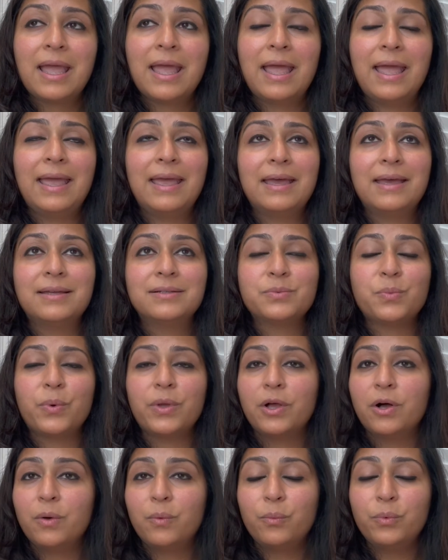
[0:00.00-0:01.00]
and
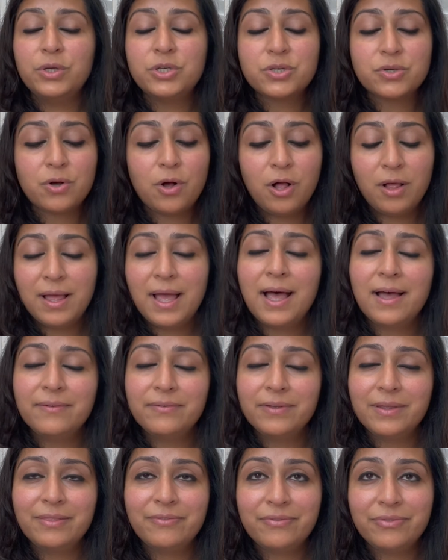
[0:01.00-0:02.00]
we should all have a